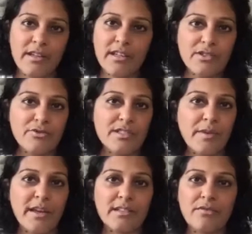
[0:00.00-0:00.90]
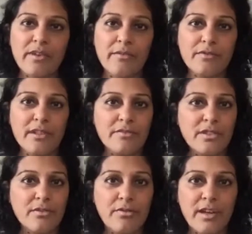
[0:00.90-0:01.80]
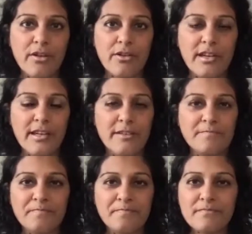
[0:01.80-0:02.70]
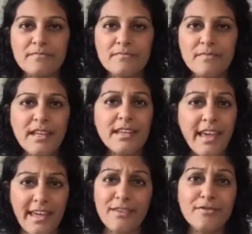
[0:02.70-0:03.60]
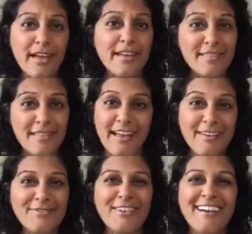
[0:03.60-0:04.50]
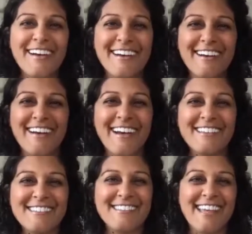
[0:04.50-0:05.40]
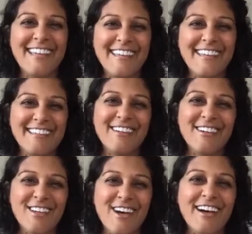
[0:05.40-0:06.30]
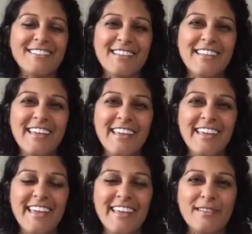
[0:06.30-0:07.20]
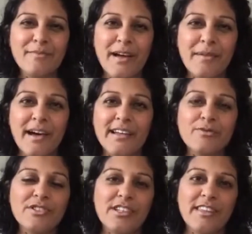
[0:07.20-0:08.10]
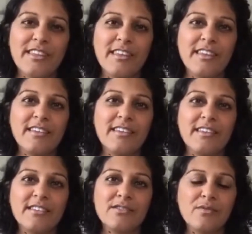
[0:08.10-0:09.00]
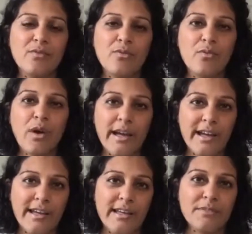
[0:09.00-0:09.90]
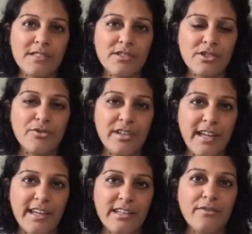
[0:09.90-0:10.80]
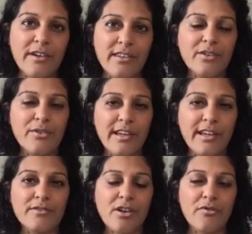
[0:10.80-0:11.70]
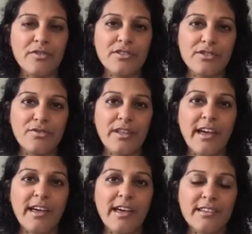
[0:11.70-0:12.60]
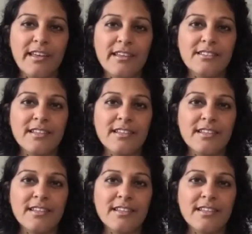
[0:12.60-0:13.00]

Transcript: introspective. I've lived a very cave-like life. I stay in a lot in my mind, which I think is why I am such a creative. I think creatives often do that. And